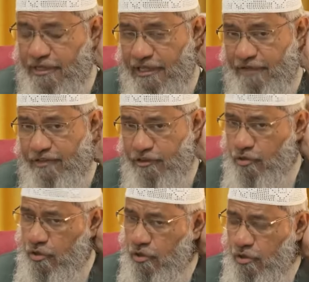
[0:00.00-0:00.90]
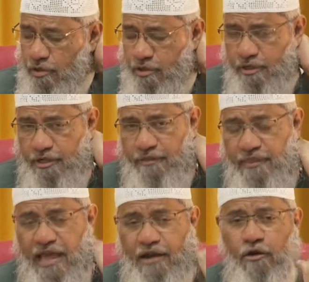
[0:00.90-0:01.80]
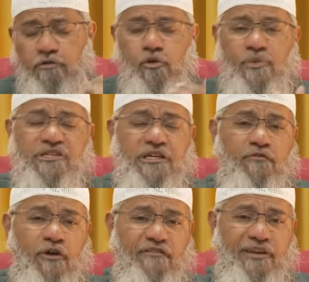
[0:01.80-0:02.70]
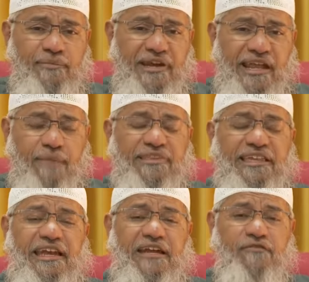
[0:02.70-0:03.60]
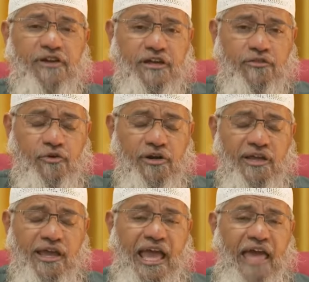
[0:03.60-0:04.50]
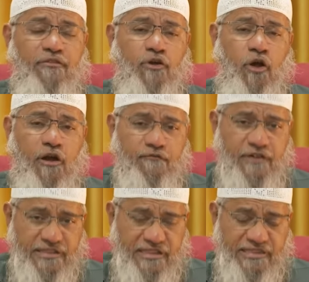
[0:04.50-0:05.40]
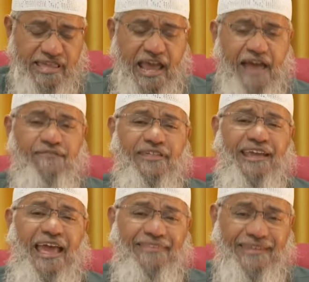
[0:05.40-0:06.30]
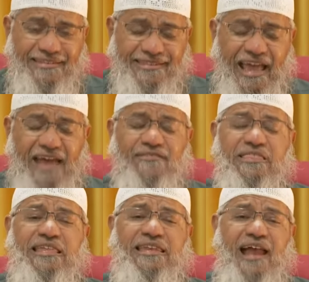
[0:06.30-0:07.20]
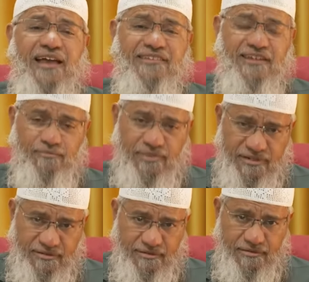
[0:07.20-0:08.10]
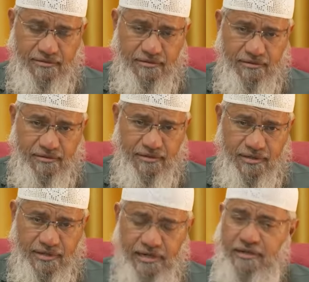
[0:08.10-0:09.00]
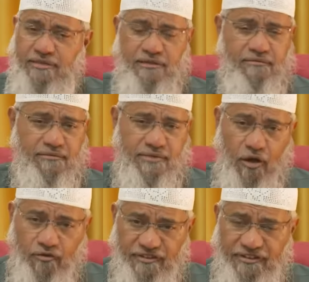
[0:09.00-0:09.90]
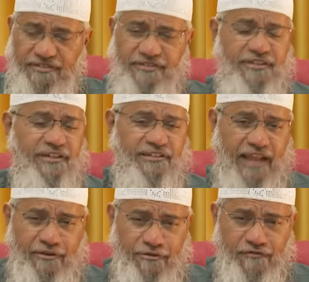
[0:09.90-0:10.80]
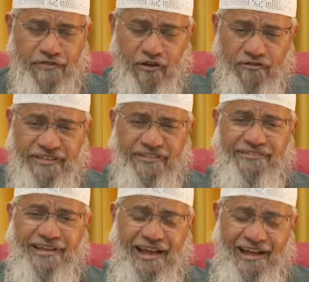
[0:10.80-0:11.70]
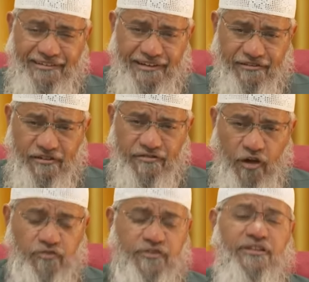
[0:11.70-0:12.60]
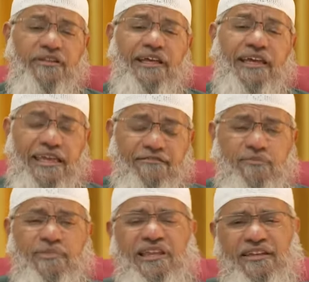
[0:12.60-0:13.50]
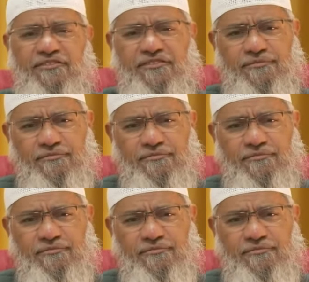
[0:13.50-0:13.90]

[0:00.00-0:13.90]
Even though they are not so much involved in media, but the network is good, and the conferences they have, the gathering they have is in large number. It's in thousands, tens of thousands, hundreds of thousands, even millions.